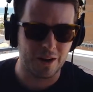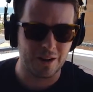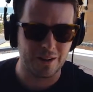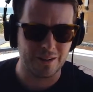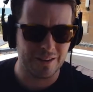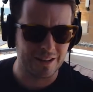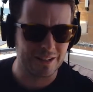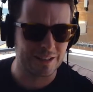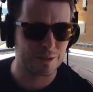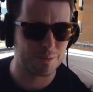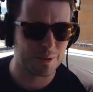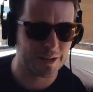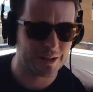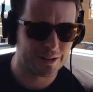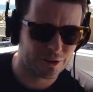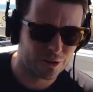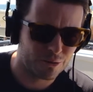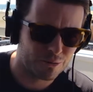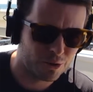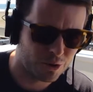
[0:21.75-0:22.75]
I'll I'll explain a
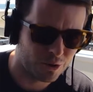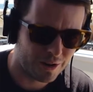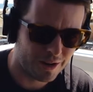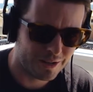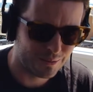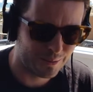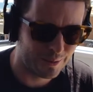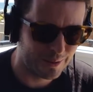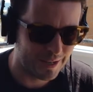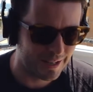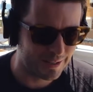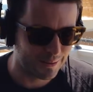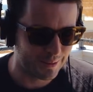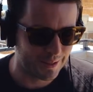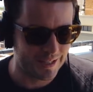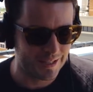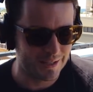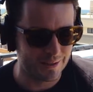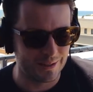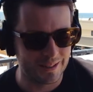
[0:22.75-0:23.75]
little more as we as we
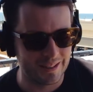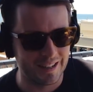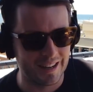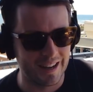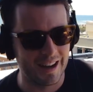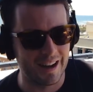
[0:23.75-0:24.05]
get to it.